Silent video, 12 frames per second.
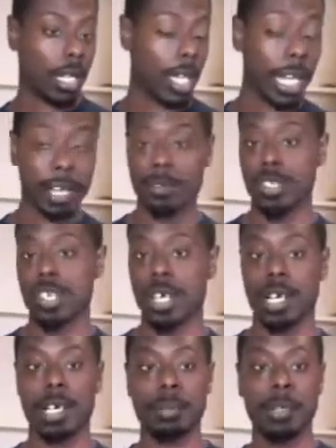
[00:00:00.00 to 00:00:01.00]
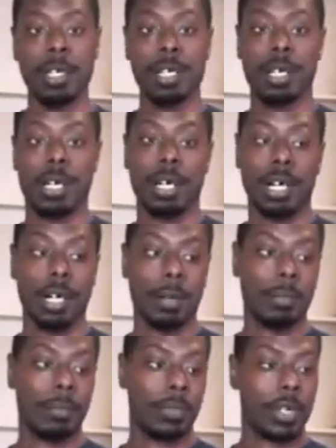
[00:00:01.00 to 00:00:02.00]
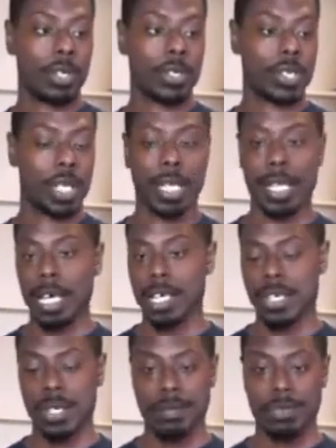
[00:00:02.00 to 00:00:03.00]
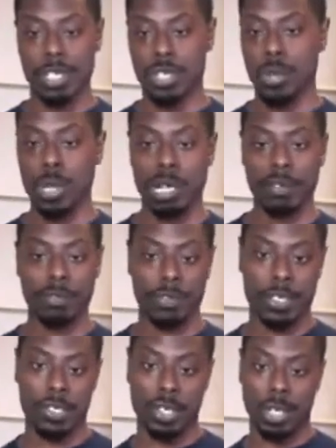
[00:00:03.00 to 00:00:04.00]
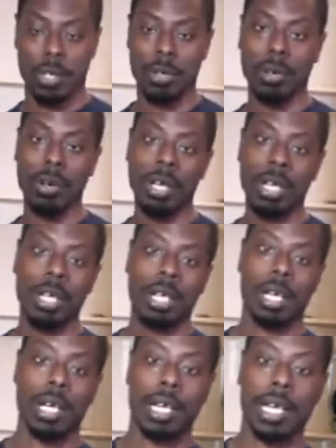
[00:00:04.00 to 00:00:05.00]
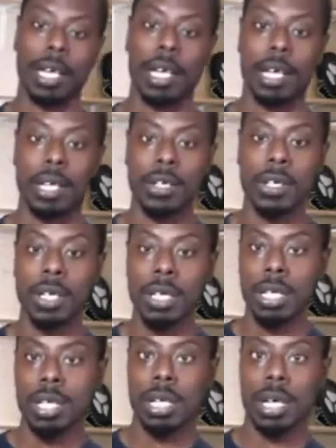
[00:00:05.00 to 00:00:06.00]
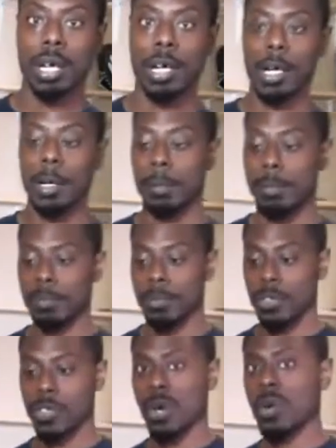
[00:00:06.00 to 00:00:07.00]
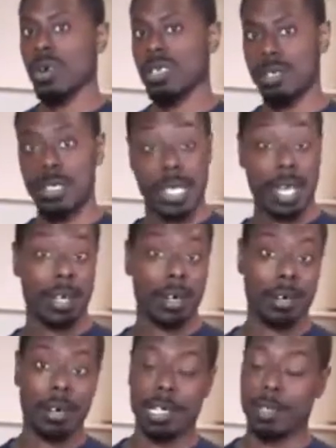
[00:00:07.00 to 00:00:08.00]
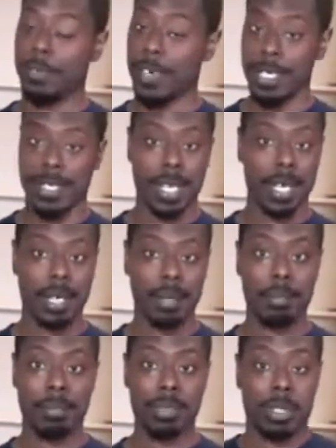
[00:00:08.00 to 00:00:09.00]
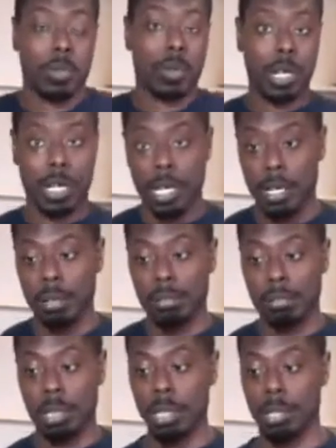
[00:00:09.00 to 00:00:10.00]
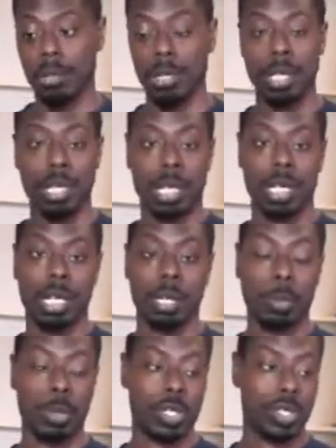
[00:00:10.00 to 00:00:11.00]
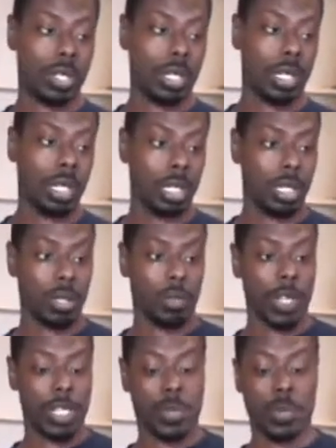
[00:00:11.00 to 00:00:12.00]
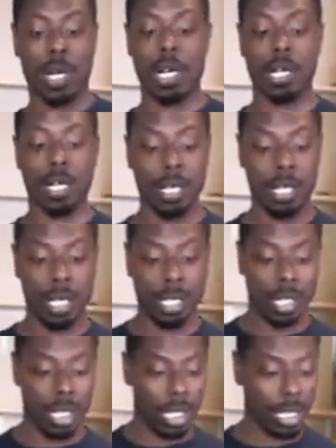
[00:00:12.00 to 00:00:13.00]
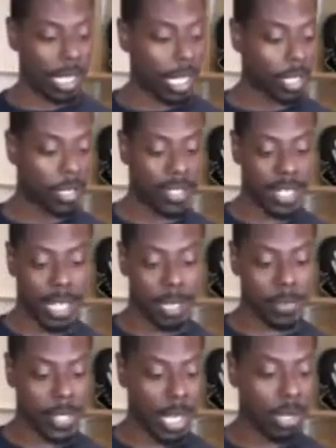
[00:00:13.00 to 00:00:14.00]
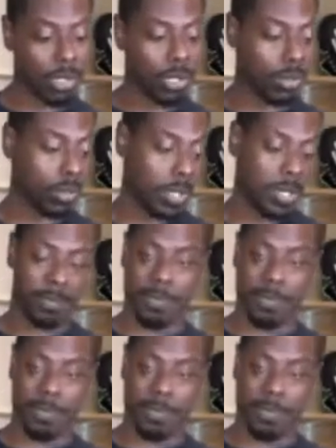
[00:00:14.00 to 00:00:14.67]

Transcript: heck of a job. There's a lot of stuff that you have to juggle, and so it's kind of hard to find time to work out. Which that's why a lot of the times I'll use